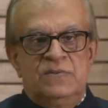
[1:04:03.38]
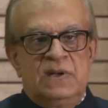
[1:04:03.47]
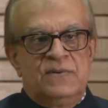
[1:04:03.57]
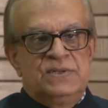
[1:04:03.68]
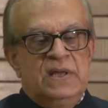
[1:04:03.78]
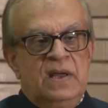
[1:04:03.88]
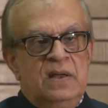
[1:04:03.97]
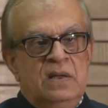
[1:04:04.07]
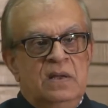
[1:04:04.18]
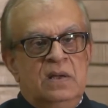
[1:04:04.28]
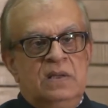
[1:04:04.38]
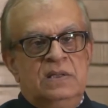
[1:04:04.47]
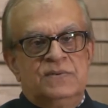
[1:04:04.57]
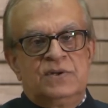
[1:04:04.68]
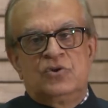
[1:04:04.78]
when I was there
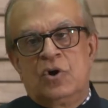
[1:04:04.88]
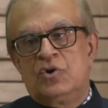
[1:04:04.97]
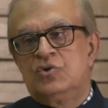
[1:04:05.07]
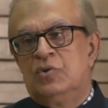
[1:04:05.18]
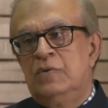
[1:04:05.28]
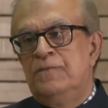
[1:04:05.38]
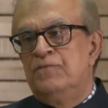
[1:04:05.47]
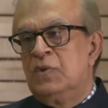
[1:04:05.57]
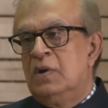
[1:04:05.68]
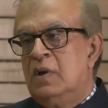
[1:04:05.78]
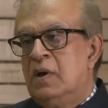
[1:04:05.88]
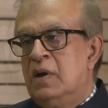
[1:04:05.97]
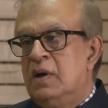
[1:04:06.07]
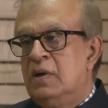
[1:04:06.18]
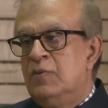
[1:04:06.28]
was a talk show
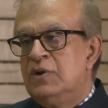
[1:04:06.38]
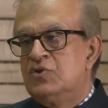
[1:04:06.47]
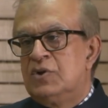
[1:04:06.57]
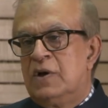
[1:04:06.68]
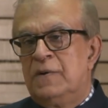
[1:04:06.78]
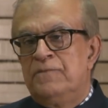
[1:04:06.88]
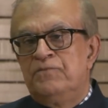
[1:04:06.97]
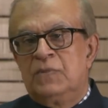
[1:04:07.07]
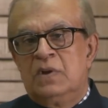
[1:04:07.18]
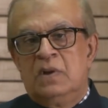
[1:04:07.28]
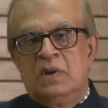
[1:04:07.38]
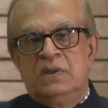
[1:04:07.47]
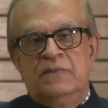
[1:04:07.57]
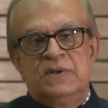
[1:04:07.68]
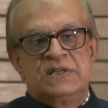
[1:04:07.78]
in which
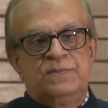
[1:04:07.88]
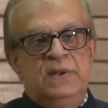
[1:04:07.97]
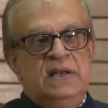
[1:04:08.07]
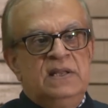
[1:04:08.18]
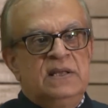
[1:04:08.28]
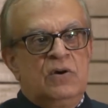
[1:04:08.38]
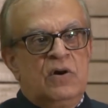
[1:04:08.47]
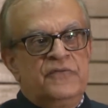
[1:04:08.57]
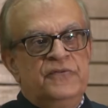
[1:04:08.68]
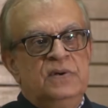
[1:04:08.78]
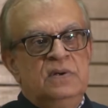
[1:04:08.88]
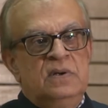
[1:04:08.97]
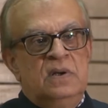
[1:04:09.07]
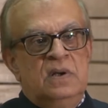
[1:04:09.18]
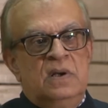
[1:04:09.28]
they were explaining that often
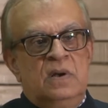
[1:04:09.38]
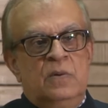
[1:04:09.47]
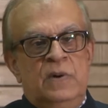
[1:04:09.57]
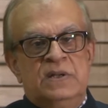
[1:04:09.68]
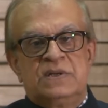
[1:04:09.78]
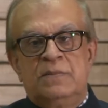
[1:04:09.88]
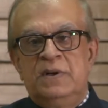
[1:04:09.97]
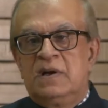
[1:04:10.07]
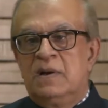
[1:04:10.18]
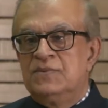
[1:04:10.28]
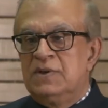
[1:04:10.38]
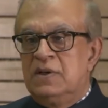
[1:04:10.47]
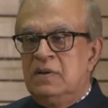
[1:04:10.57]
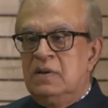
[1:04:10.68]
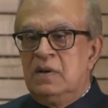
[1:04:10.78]
when somebody comes
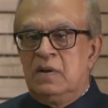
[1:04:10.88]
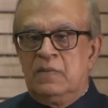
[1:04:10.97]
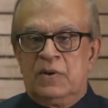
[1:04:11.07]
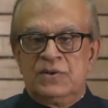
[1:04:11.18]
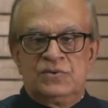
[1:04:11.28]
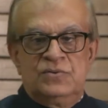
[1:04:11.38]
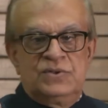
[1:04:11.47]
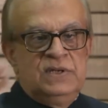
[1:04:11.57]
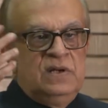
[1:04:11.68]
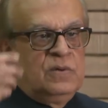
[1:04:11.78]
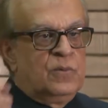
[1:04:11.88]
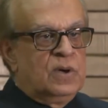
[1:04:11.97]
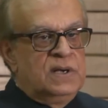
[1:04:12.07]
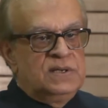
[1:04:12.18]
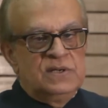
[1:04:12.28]
and wants to steal your
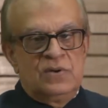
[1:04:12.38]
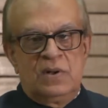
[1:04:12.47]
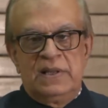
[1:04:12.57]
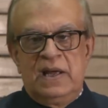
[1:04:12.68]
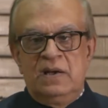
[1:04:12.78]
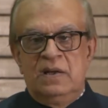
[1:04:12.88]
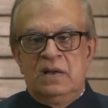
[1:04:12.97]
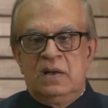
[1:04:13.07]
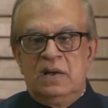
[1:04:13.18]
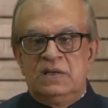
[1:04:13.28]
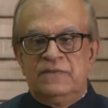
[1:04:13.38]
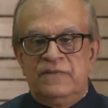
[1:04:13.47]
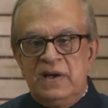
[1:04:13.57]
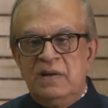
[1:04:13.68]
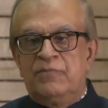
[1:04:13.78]
wallet and all that, it's
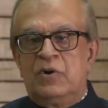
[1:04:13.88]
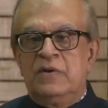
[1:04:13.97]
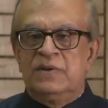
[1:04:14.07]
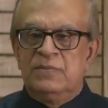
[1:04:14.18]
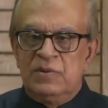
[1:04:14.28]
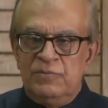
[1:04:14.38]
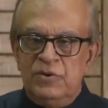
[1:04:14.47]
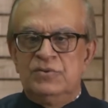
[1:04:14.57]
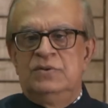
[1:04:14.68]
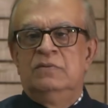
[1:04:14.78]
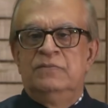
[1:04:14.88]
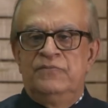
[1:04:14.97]
very important for them to abuse you,